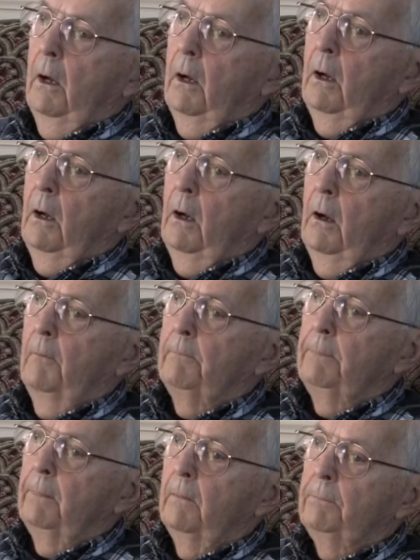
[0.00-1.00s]
Um,
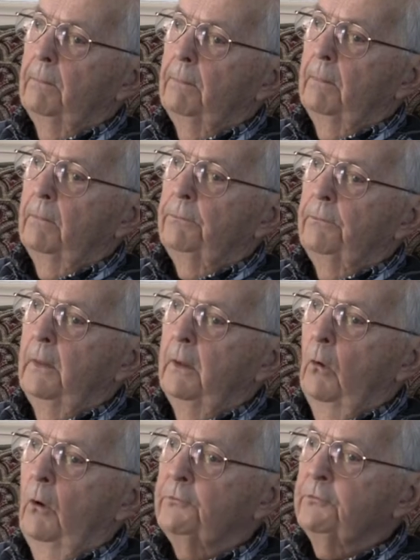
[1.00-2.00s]
they
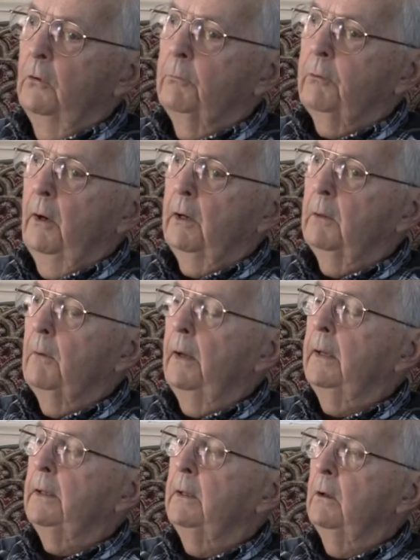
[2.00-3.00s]
also, prior to my
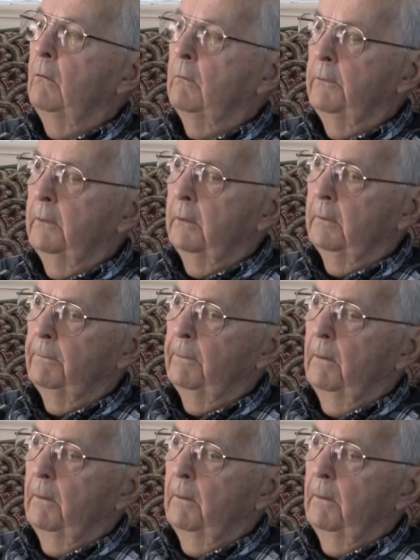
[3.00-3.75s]
getting over there,